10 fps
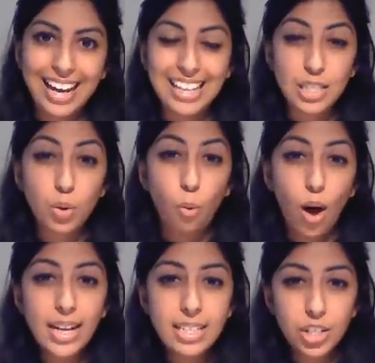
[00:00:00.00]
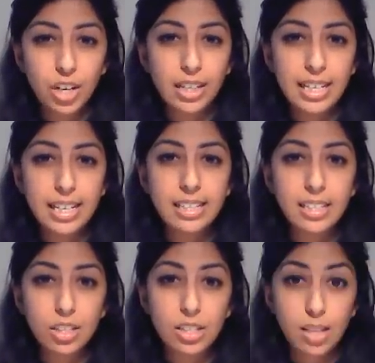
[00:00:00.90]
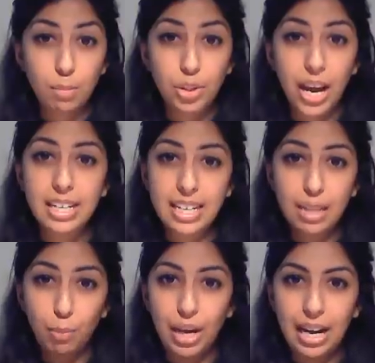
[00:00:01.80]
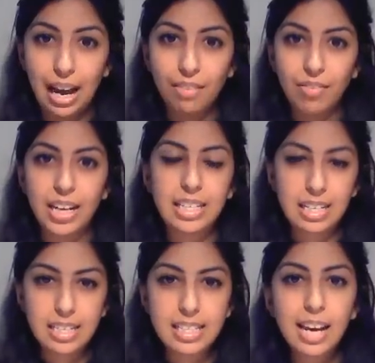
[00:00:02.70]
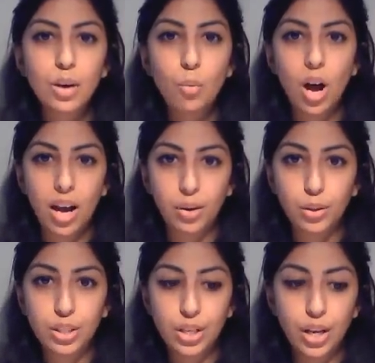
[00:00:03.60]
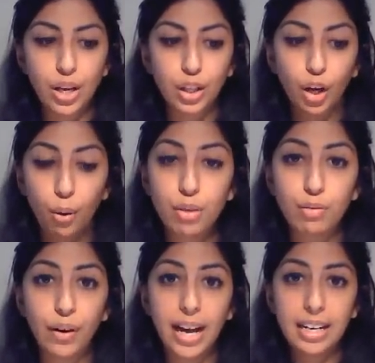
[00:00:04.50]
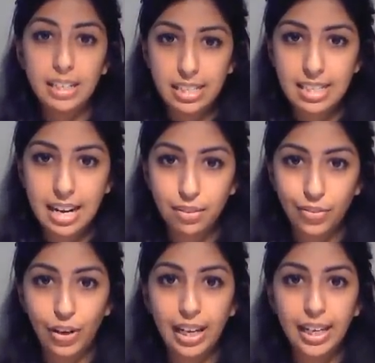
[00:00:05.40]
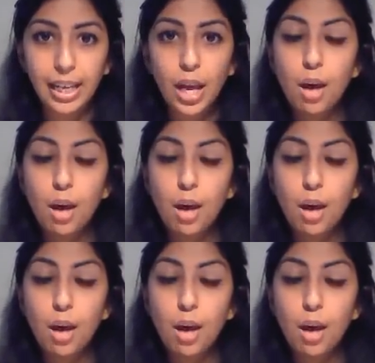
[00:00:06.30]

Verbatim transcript: it's quite a chunky subject in the BNF and it does take a while to go over it and understand it fully.